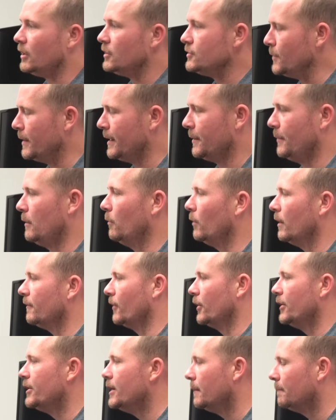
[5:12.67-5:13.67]
So, anyway, one
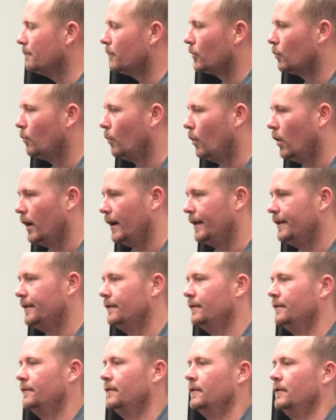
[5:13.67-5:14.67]
of our number
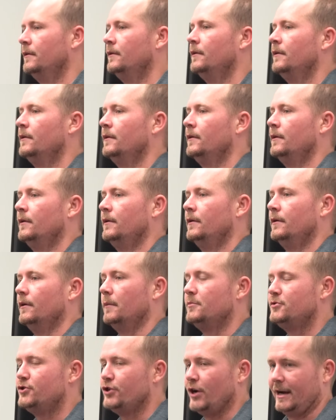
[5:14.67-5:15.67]
one
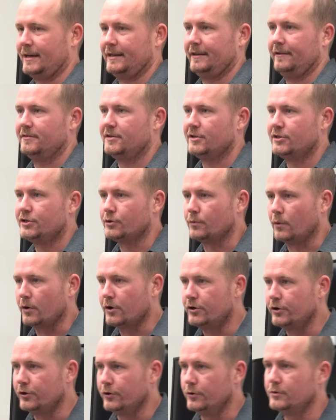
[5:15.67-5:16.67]
objectives is to
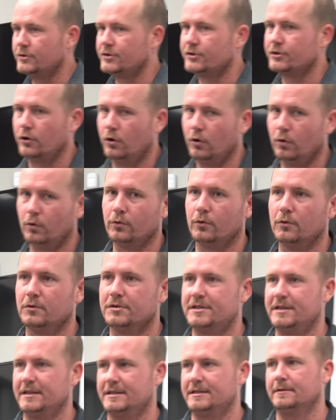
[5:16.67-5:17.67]
reduce total
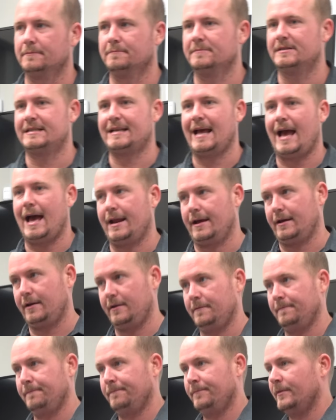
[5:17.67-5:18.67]
system
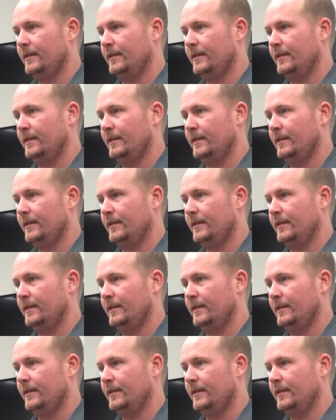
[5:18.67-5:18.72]
static.